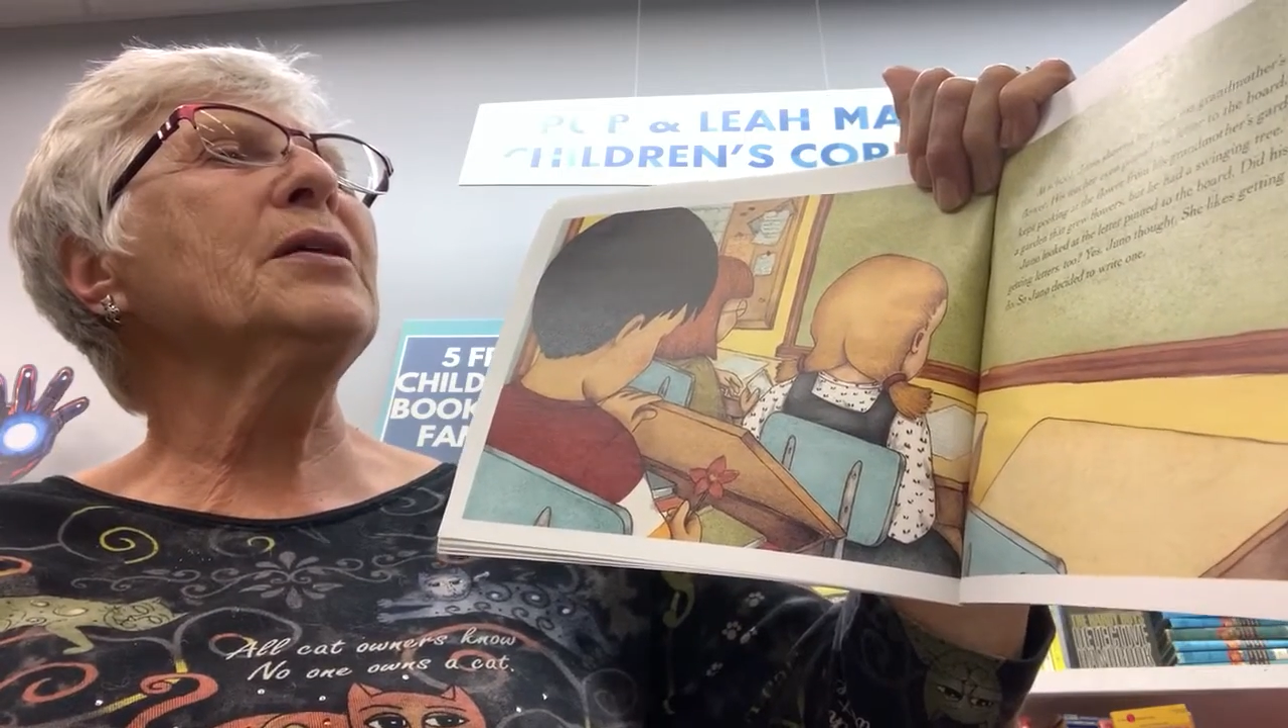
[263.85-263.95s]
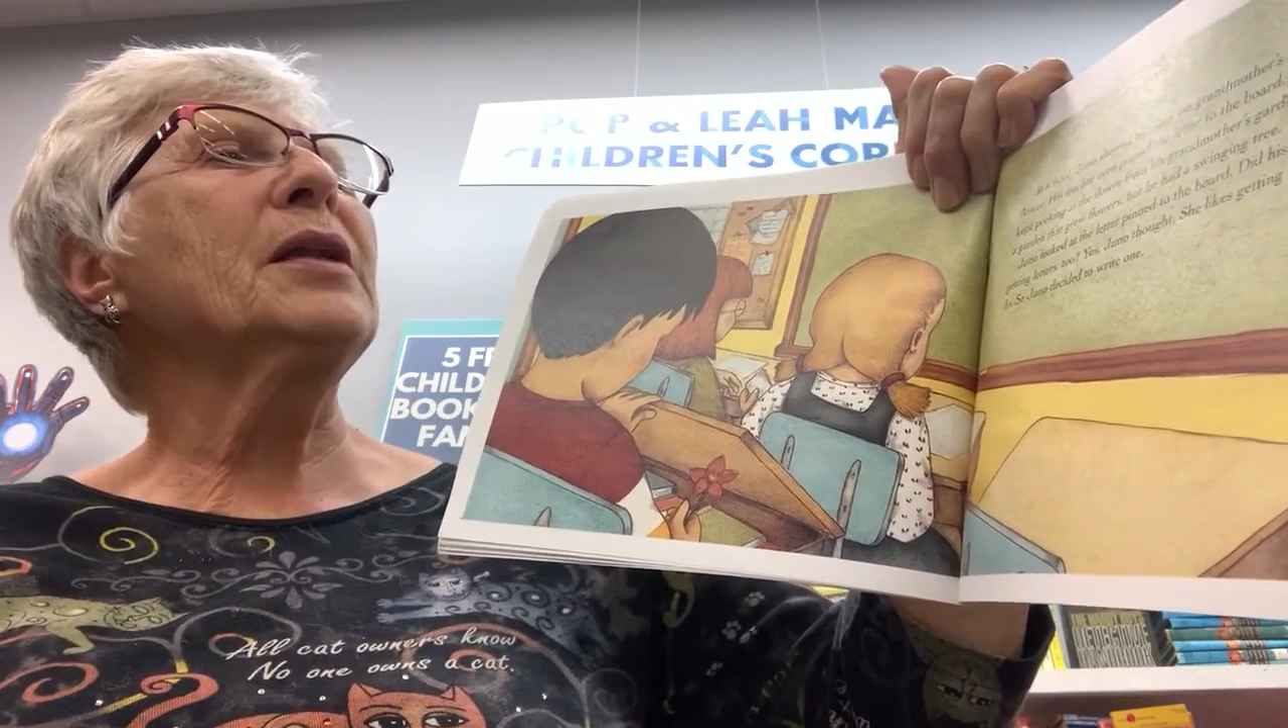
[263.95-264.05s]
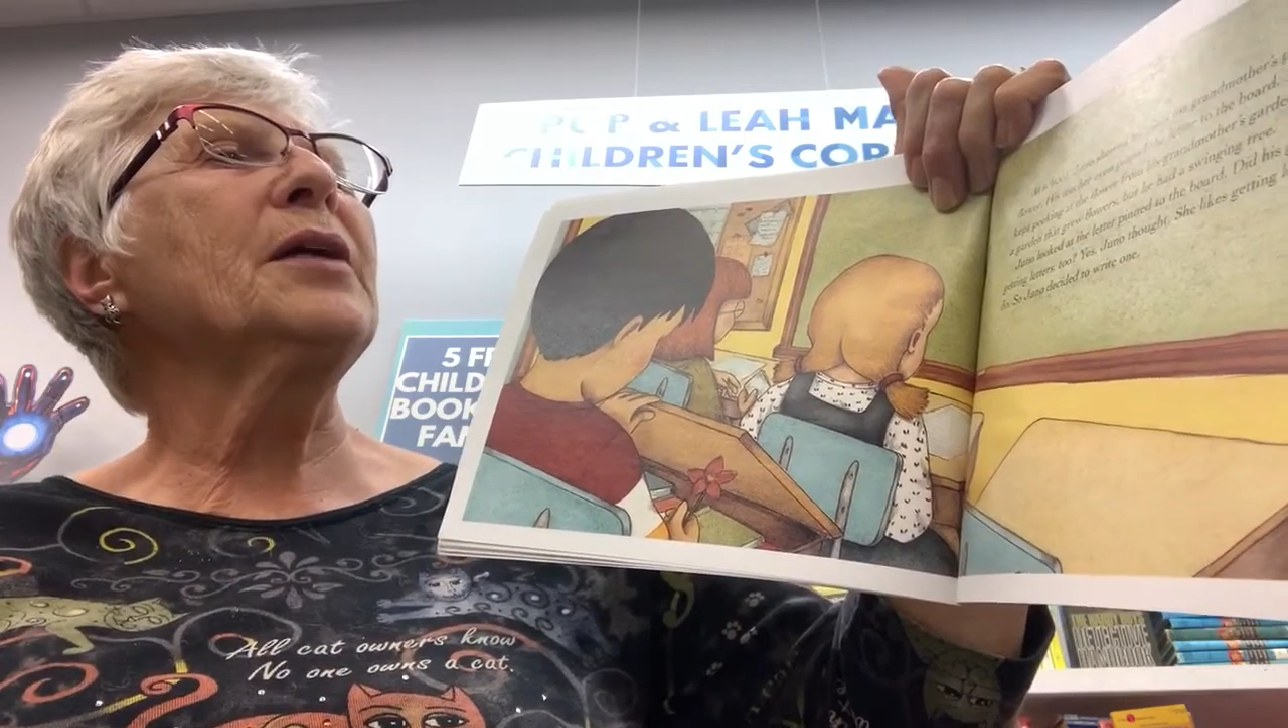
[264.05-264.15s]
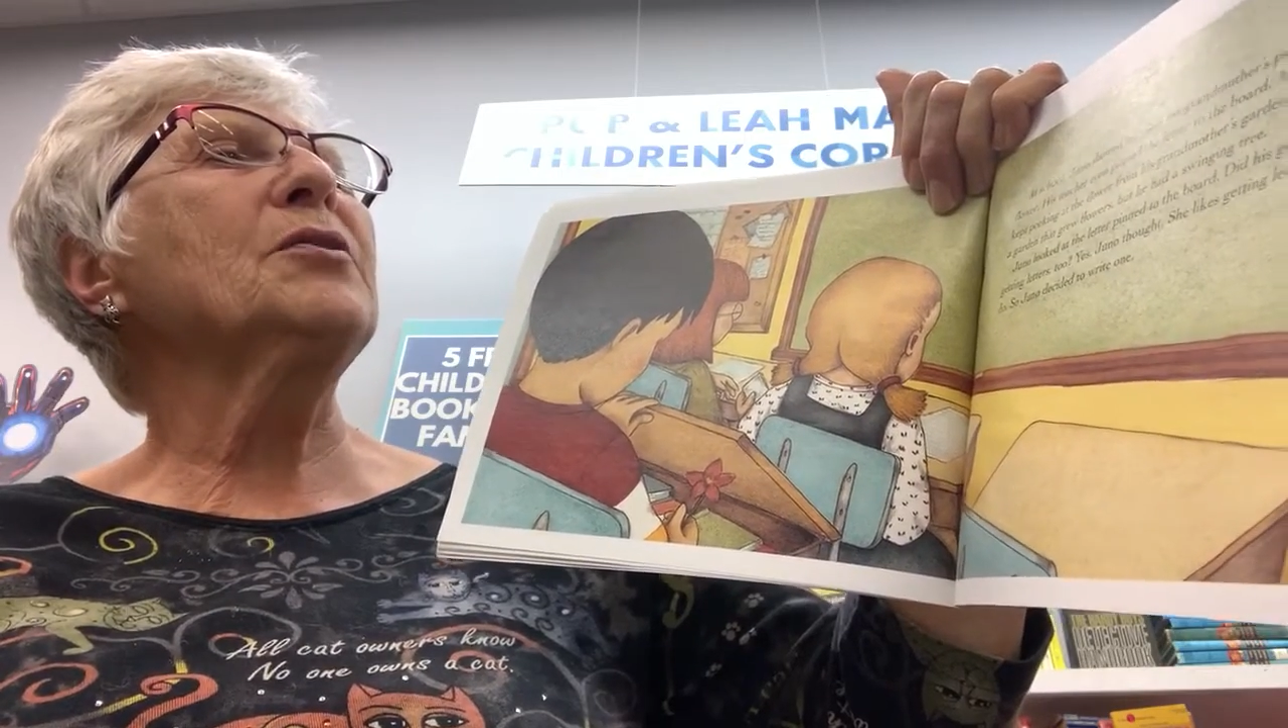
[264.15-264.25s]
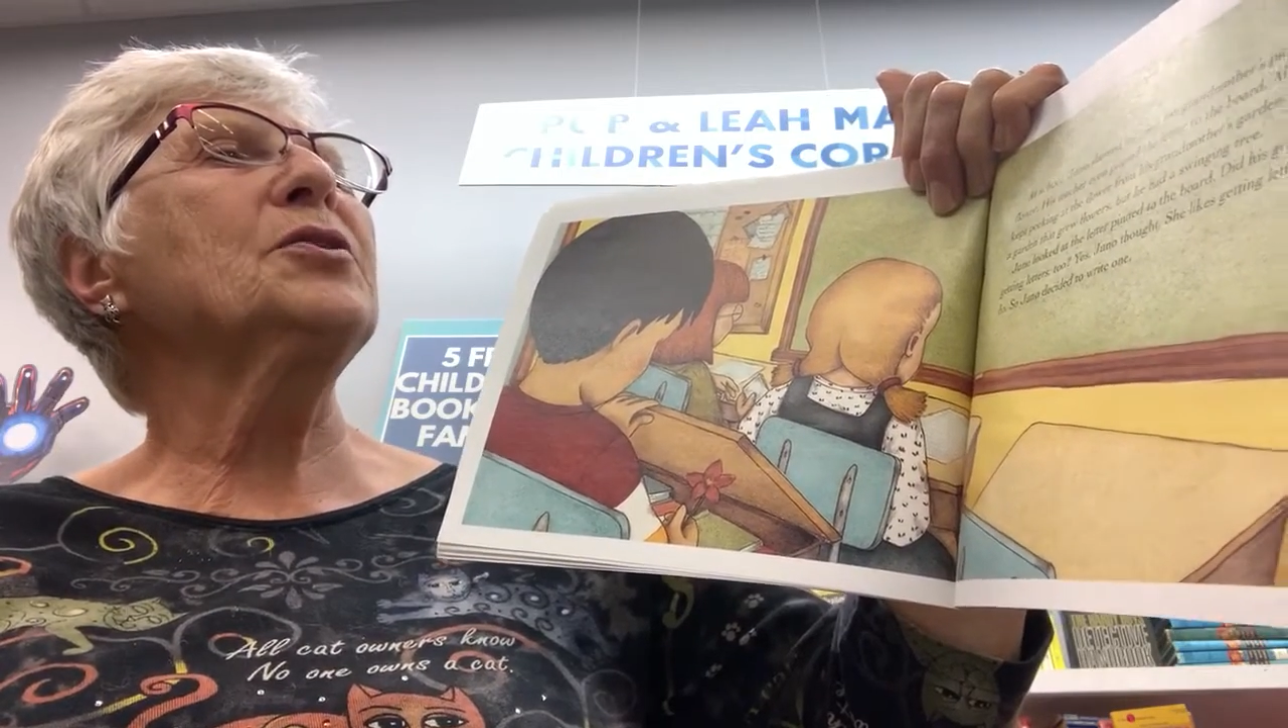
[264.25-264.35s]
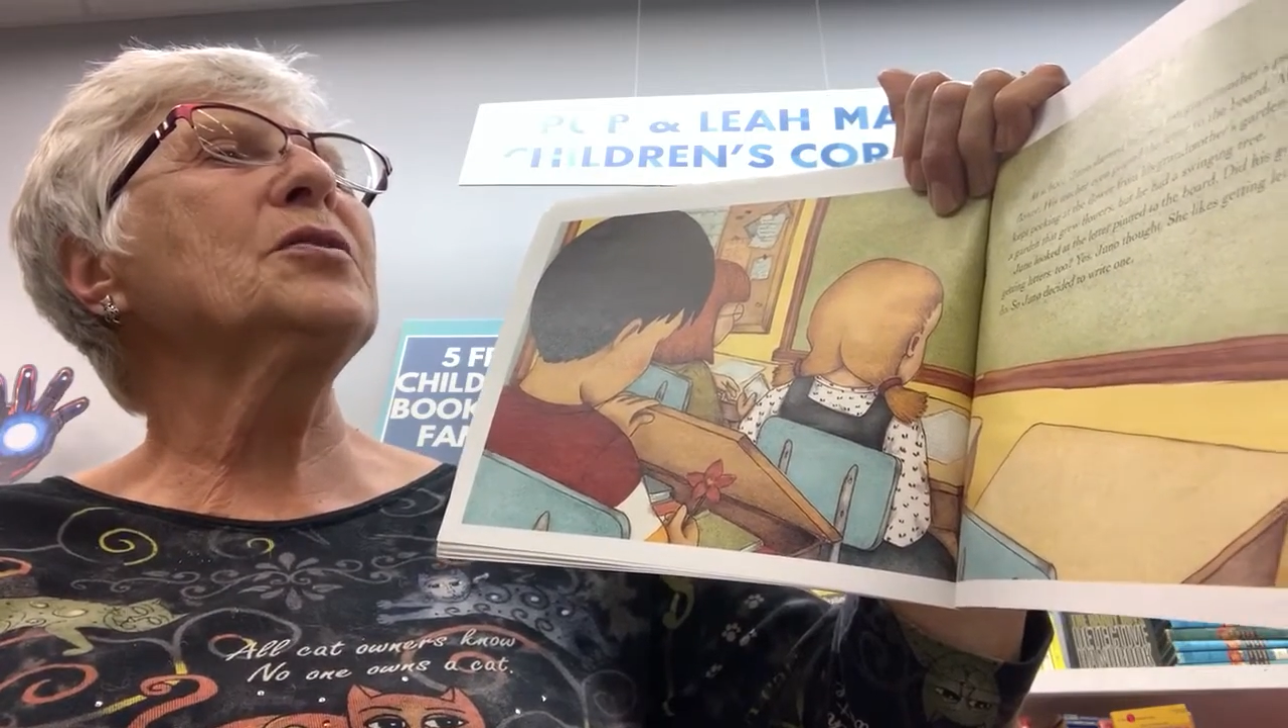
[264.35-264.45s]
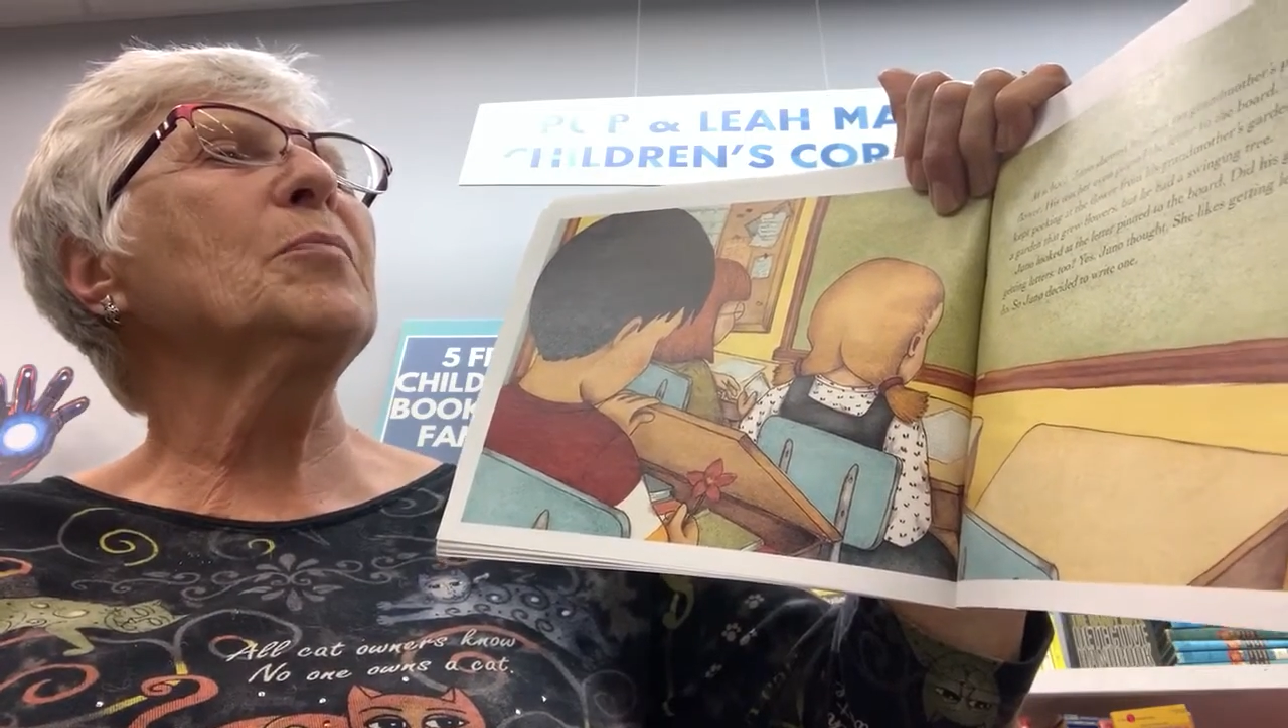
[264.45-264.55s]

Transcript: the letter to